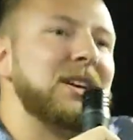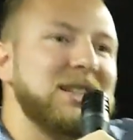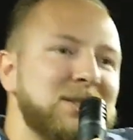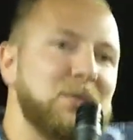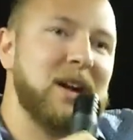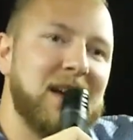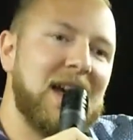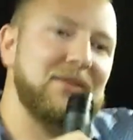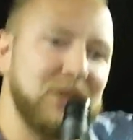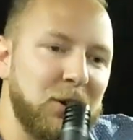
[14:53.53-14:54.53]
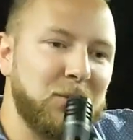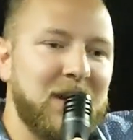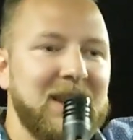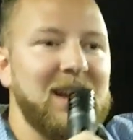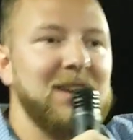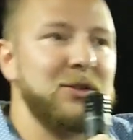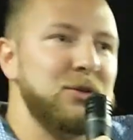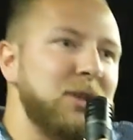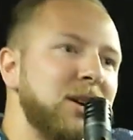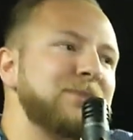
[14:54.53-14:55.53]
That's why I have a low rating on
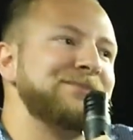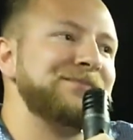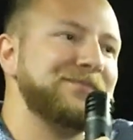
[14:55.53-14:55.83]
Uber.